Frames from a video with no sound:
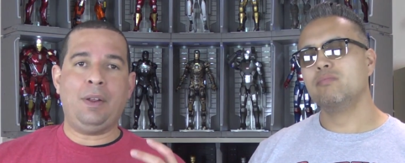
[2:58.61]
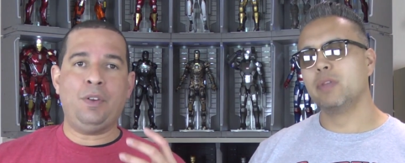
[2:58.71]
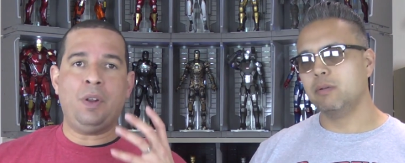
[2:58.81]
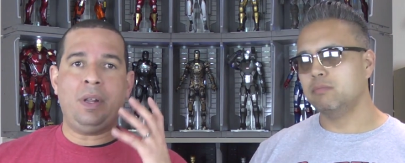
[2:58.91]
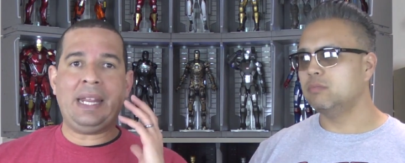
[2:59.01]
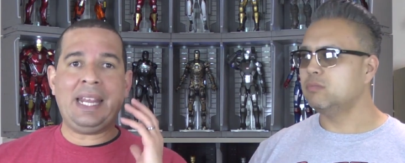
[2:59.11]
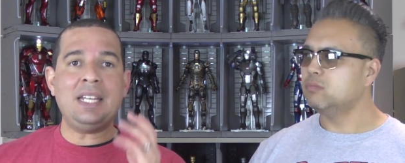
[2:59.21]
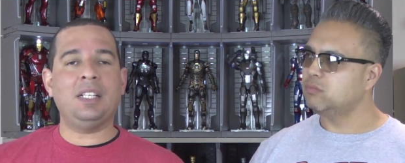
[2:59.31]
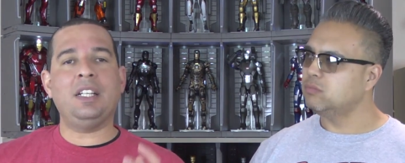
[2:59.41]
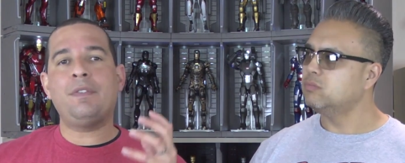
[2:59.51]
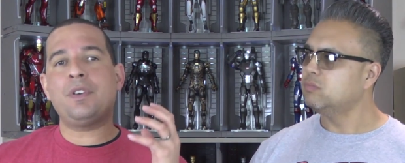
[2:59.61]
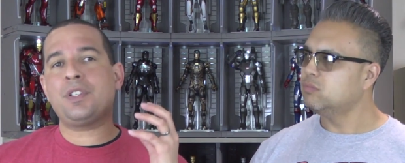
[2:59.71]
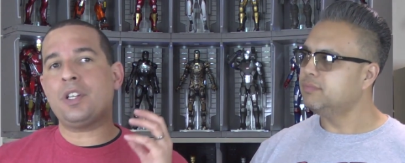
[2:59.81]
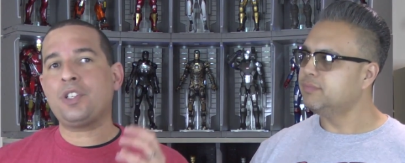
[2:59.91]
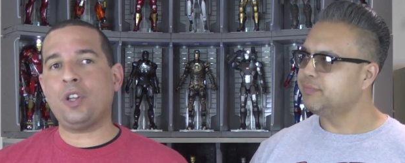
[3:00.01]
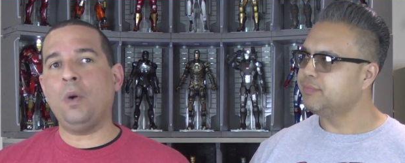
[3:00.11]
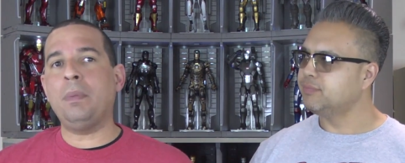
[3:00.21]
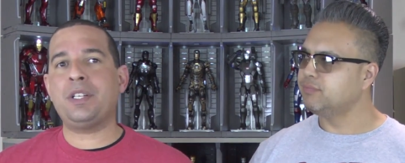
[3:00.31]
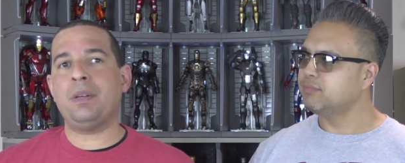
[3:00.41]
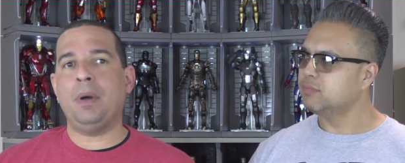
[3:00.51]
Speaker 1: Yep. He delivers so
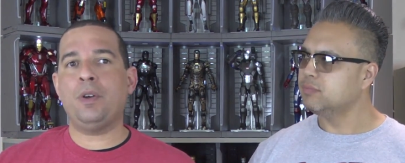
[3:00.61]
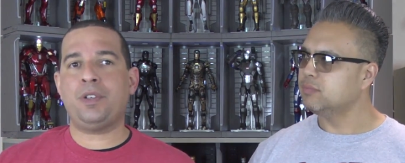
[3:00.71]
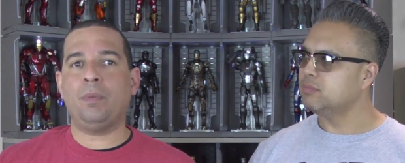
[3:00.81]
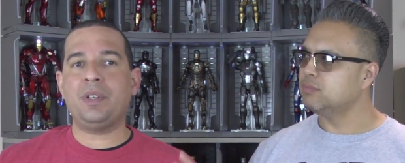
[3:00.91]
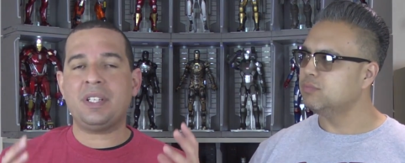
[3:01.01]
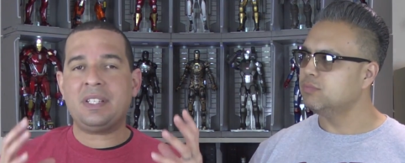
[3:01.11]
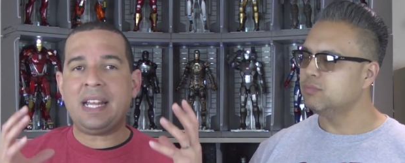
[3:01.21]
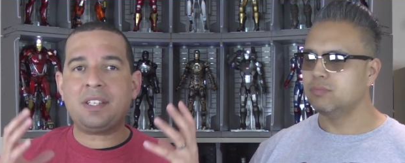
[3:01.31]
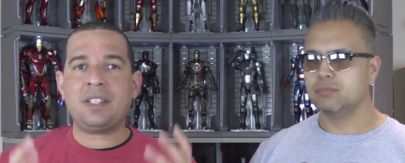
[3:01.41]
much emotion with just that